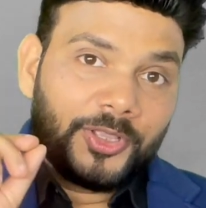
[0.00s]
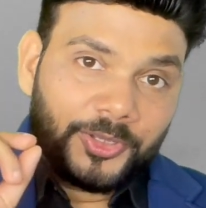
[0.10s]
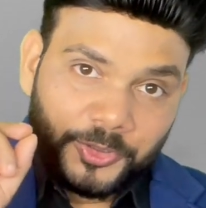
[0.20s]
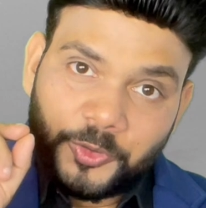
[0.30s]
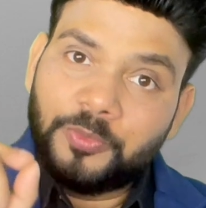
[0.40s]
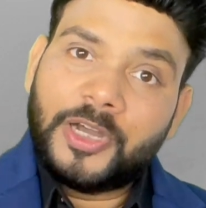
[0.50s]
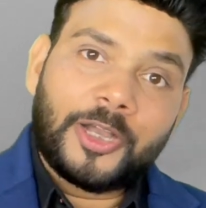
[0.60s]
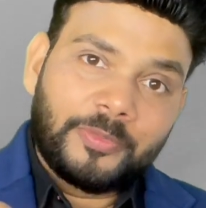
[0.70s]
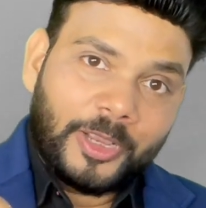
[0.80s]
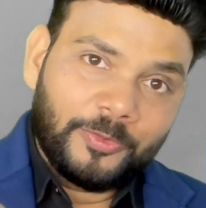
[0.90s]
you
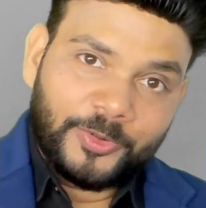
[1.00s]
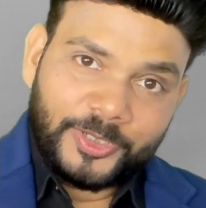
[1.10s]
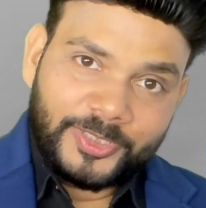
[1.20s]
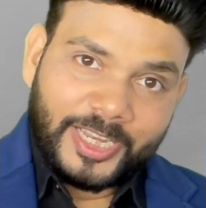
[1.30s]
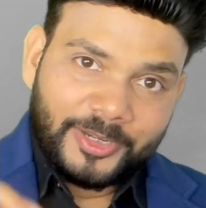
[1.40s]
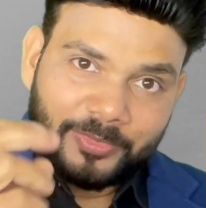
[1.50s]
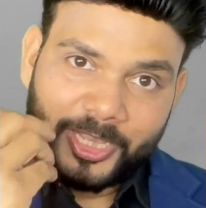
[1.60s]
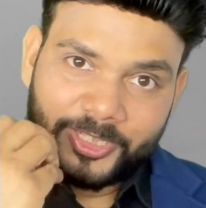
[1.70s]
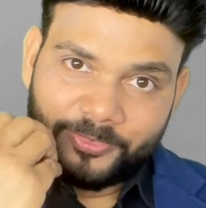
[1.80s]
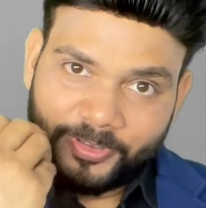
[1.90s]
mark my word that
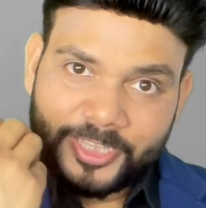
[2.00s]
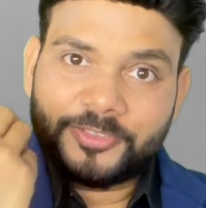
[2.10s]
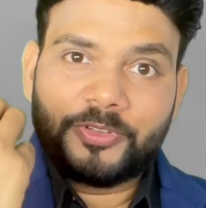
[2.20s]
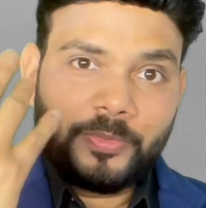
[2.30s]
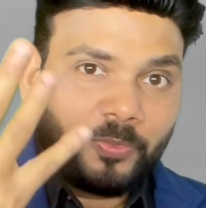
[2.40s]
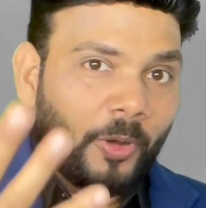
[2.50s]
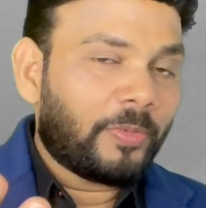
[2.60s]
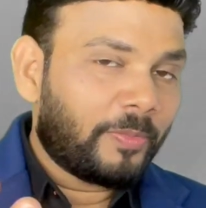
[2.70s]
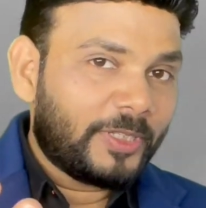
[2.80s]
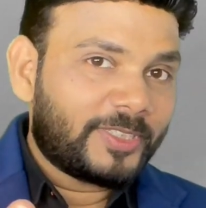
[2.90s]
my face will pop
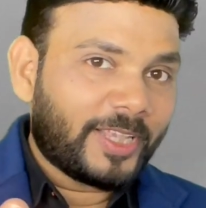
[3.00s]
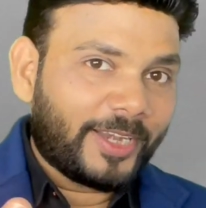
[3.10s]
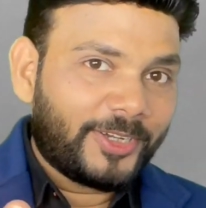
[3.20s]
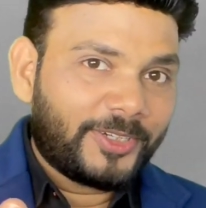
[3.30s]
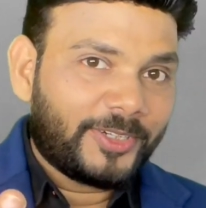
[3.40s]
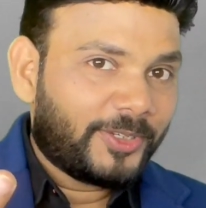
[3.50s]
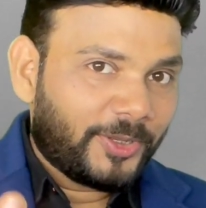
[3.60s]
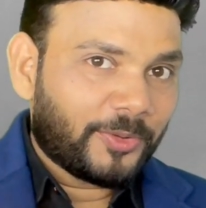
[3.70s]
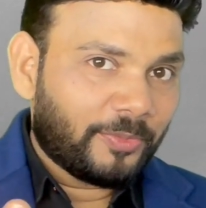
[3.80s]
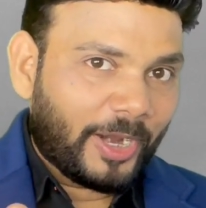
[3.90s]
up inside
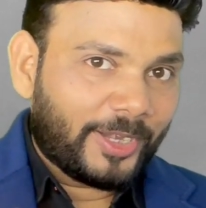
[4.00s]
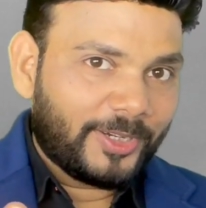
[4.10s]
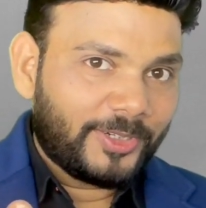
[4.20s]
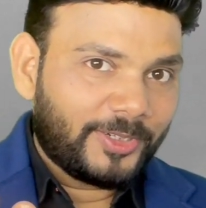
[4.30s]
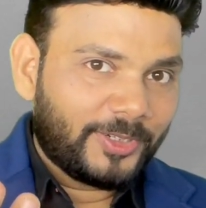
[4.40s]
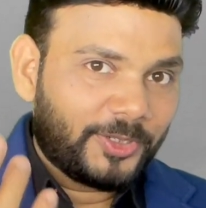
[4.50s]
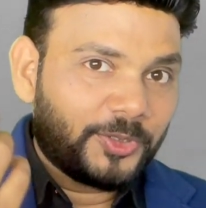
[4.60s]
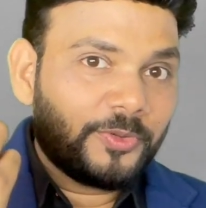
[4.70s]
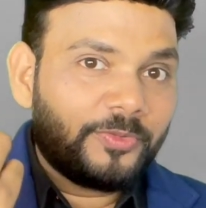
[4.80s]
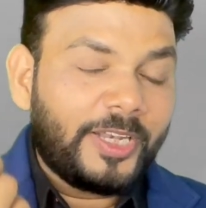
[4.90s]
your mind.
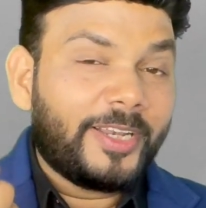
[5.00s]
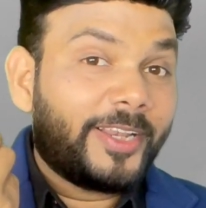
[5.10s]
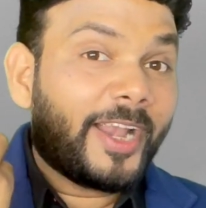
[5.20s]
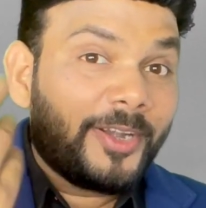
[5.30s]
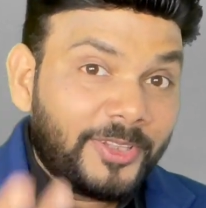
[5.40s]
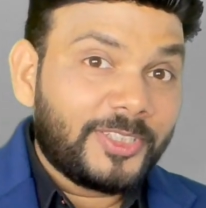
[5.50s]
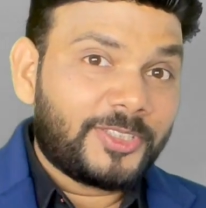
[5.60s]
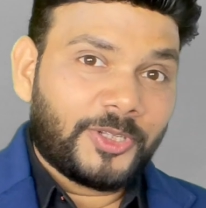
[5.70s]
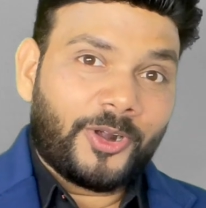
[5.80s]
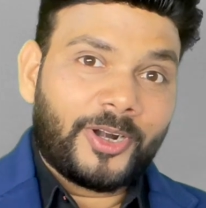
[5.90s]
You will get
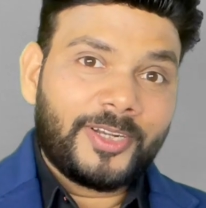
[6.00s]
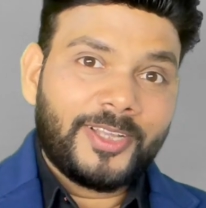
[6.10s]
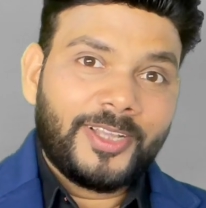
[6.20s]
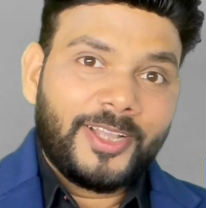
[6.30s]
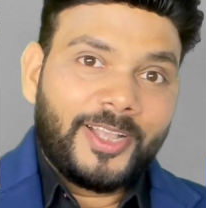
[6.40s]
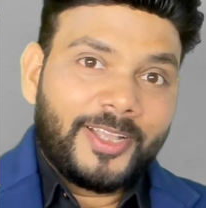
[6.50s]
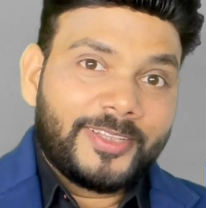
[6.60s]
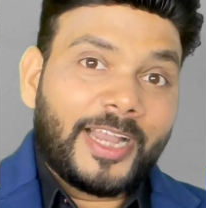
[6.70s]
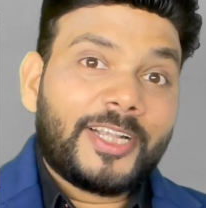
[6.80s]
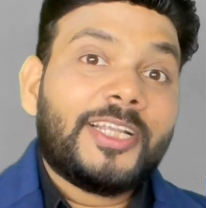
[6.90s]
this thought
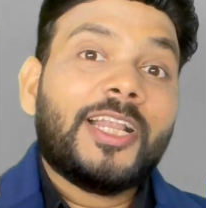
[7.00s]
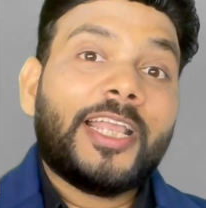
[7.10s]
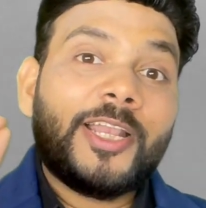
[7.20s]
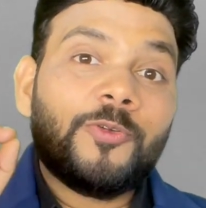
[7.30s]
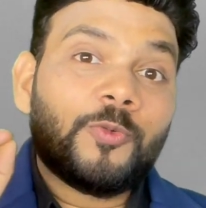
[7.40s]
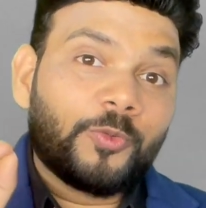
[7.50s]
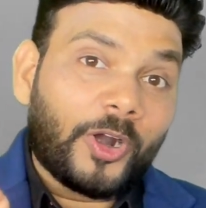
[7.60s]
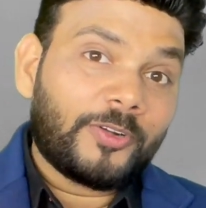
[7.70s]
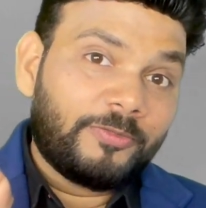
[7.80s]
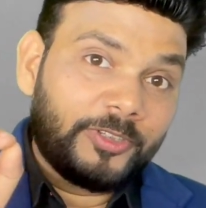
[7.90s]
that in
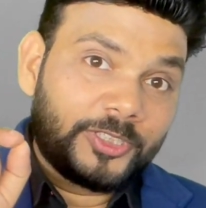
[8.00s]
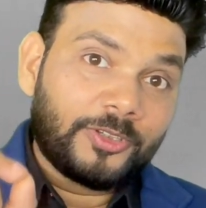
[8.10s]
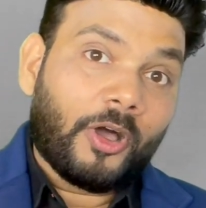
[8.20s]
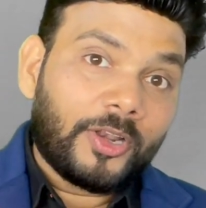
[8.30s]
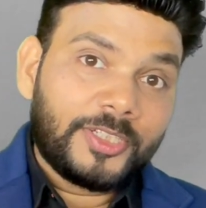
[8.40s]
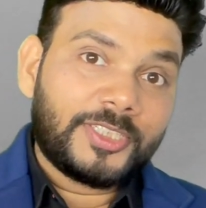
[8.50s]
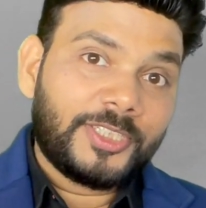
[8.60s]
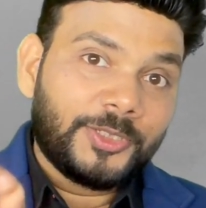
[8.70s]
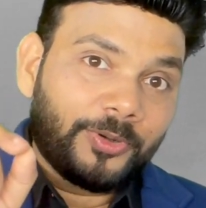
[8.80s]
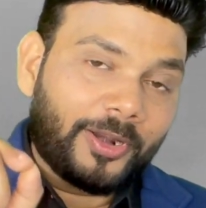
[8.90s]
what physiology
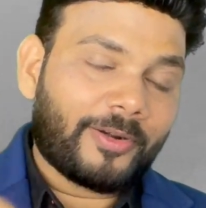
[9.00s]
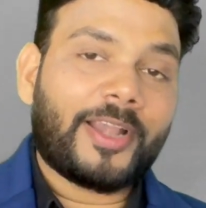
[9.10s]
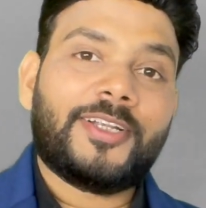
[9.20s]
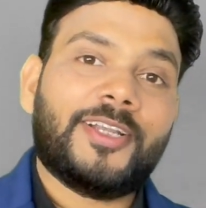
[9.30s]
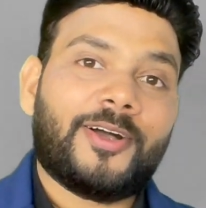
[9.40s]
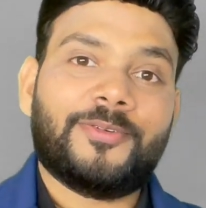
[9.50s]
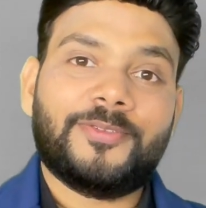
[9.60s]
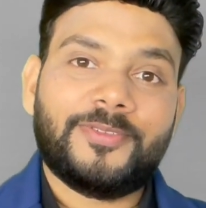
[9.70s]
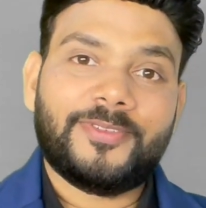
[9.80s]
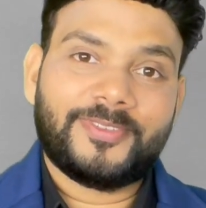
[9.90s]
you are right now,
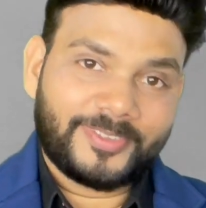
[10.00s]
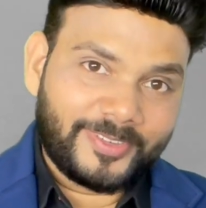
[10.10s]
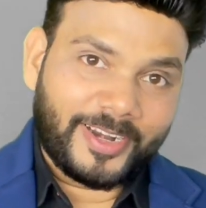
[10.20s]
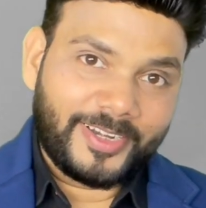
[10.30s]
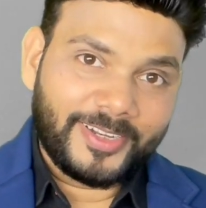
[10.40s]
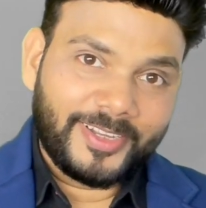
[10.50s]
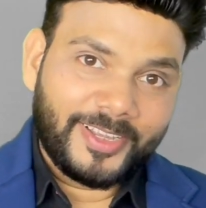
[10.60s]
right?